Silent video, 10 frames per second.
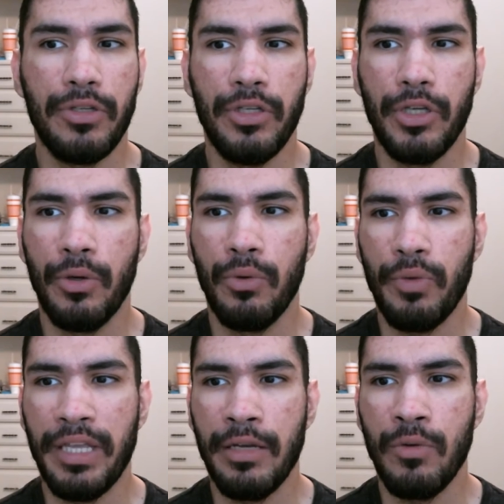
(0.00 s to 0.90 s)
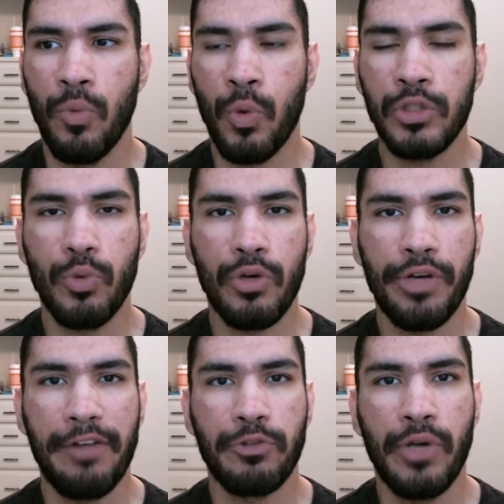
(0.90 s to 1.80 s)
In World of
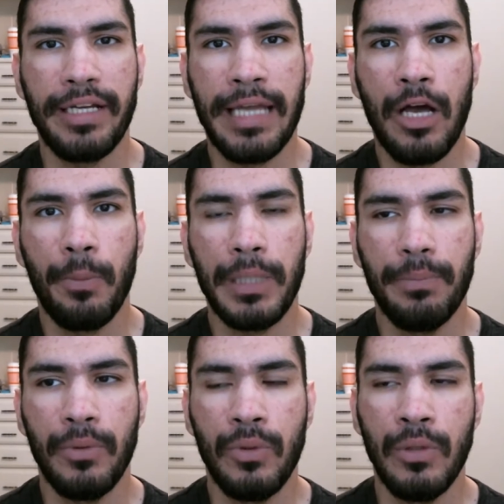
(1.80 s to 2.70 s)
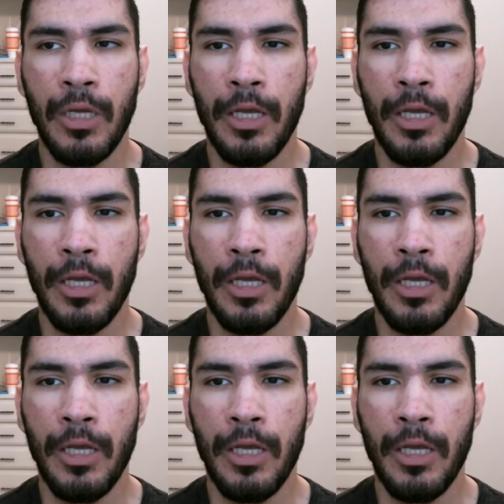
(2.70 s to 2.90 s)
Warcraft right now, people,